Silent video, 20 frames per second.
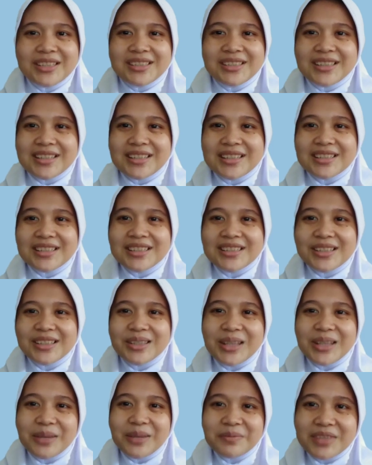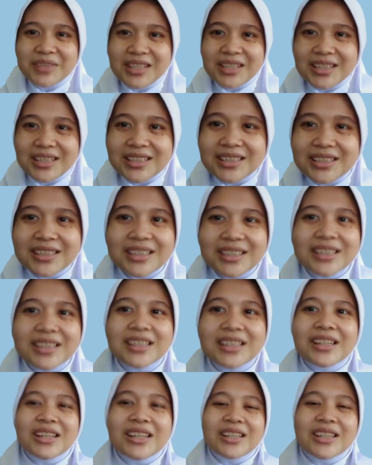learning the same thing.
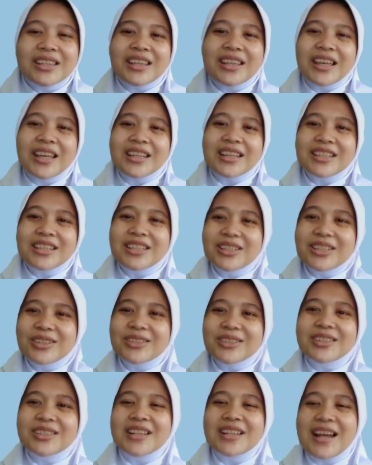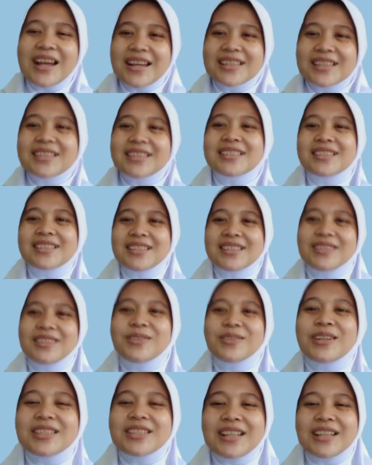Thank you guys.
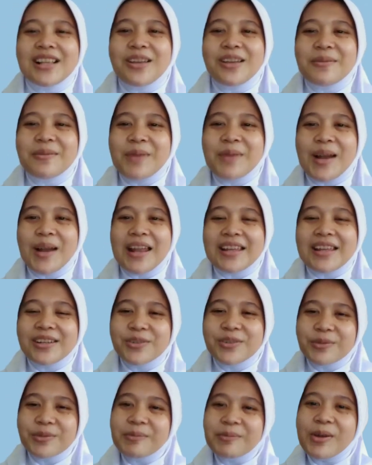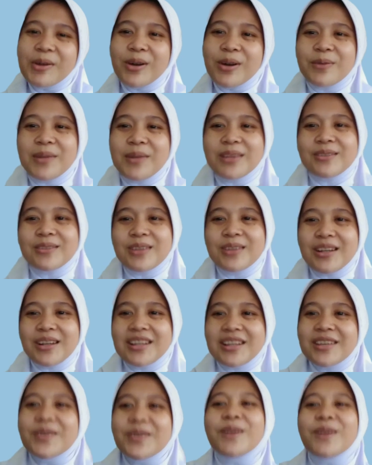Wassalamualaikum
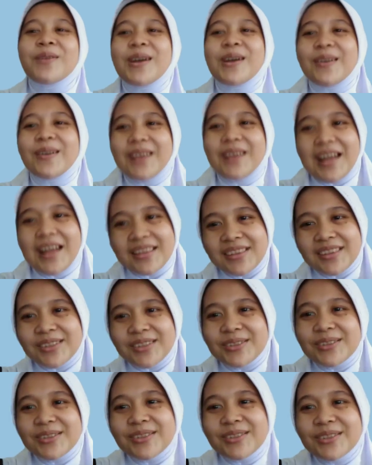warahmatullahi wabarakatuh.